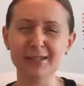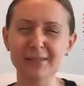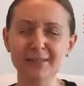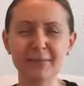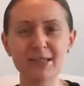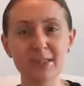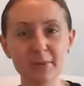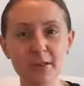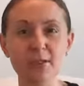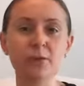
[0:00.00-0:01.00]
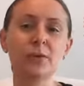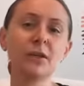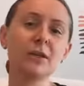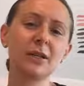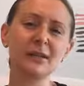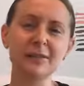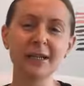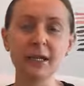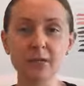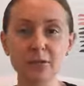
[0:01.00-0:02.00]
oh, my stomach's sore, like, oh,
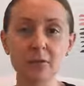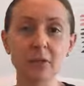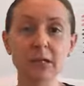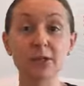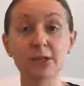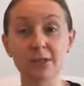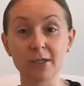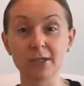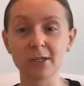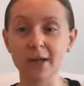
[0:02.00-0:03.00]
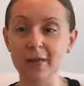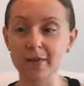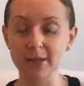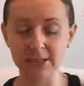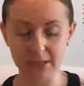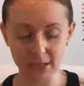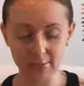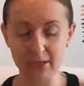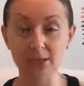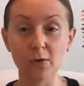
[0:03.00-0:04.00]
I ate too much, or I have an upset tummy.